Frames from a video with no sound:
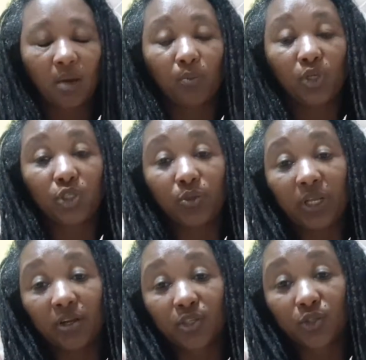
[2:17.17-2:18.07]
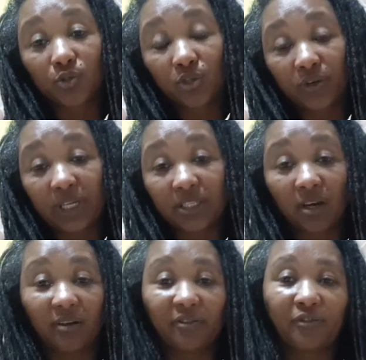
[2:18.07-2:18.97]
but you would hear stories
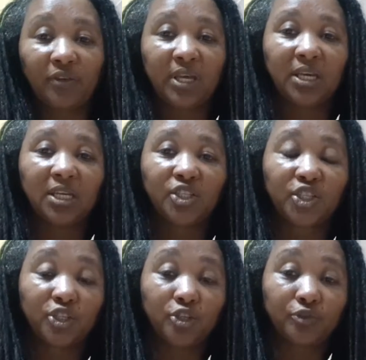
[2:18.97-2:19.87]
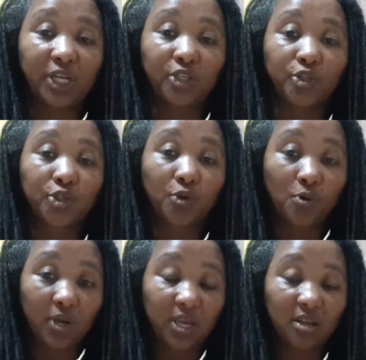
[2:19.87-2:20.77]
of children
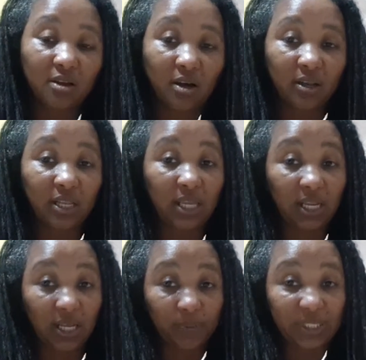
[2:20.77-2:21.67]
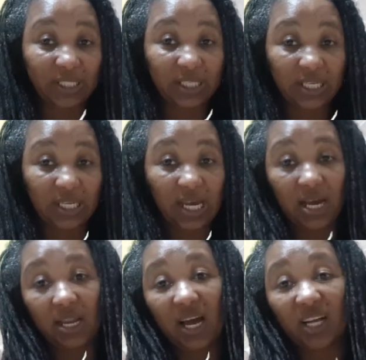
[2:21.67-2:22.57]
choking on the guinea seed
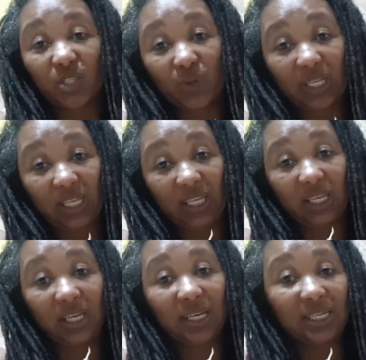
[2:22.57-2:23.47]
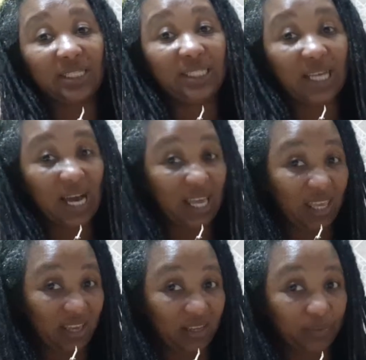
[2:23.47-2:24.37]
and actually
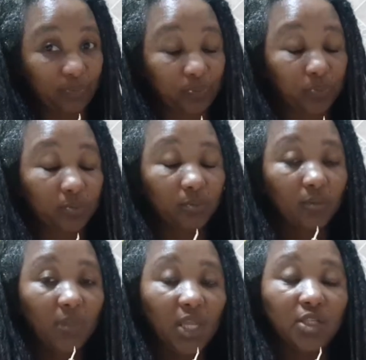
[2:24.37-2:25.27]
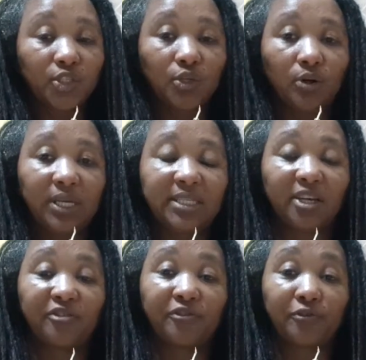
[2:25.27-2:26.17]
dying. So it's
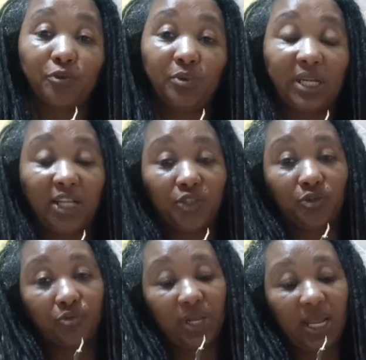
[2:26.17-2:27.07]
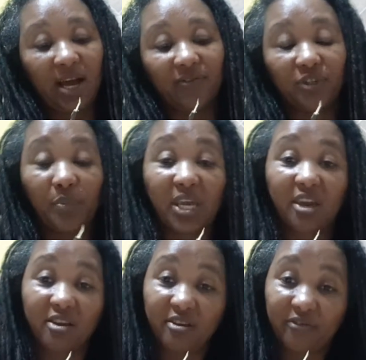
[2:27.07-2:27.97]
a fruit that you really have to be
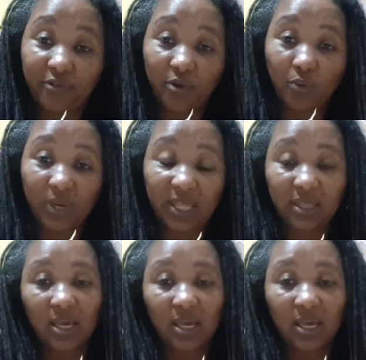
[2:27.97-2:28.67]
careful with,